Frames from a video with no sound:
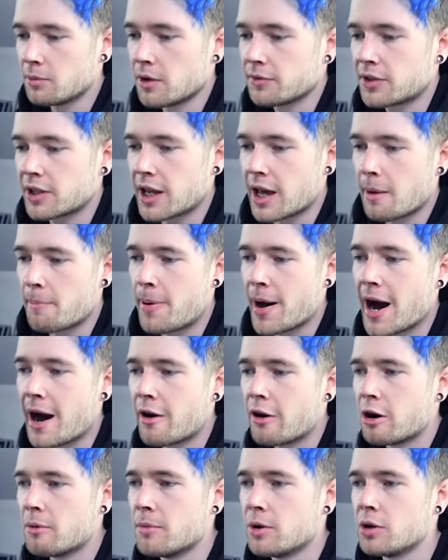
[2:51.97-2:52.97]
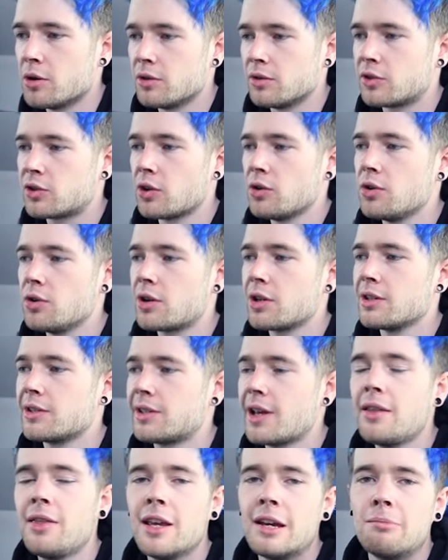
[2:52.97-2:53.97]
them off to get a power moon. So you can
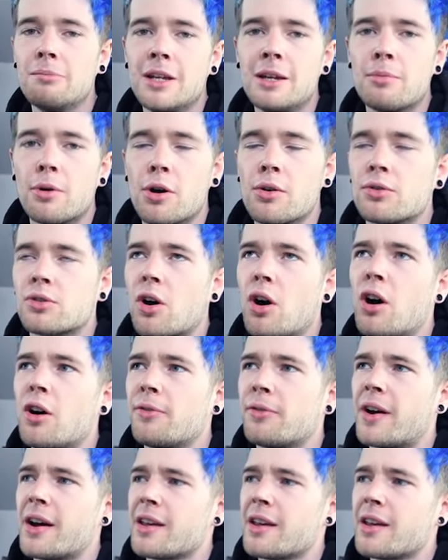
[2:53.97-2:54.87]
send the amiibos off.